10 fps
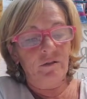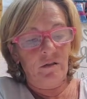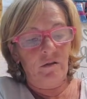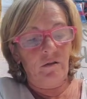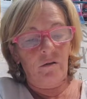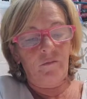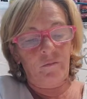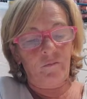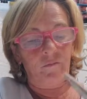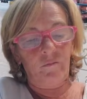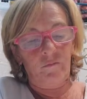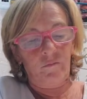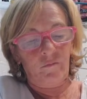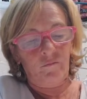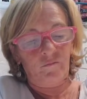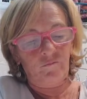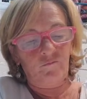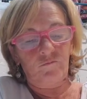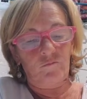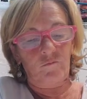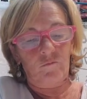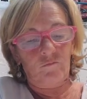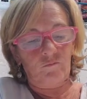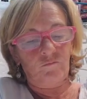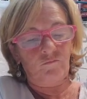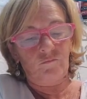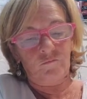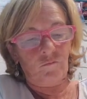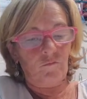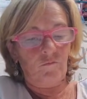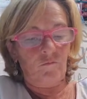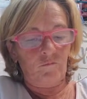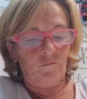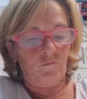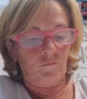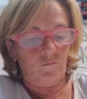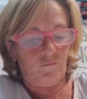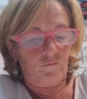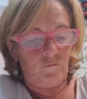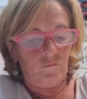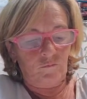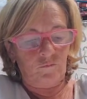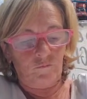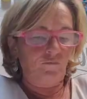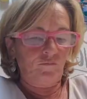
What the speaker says: Nothing is said.